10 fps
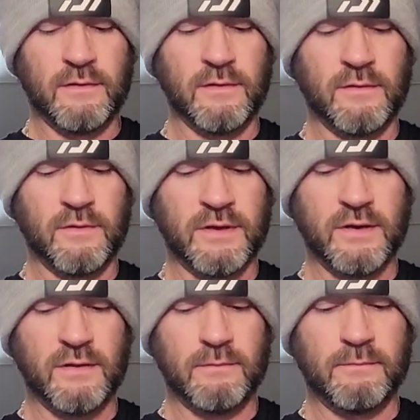are going to
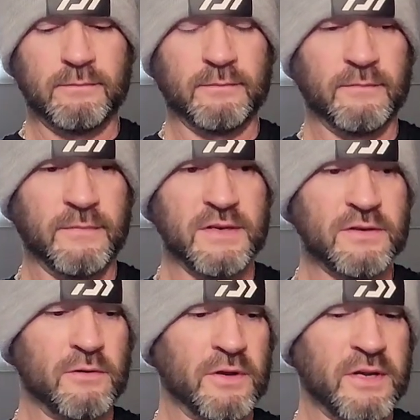kill them. These
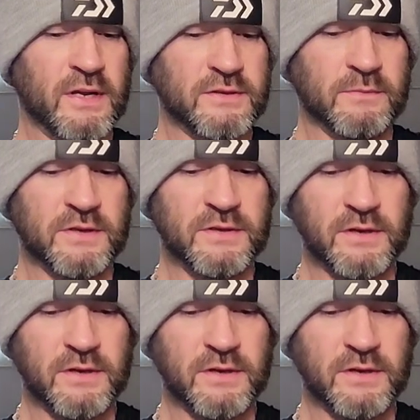are going to catch them this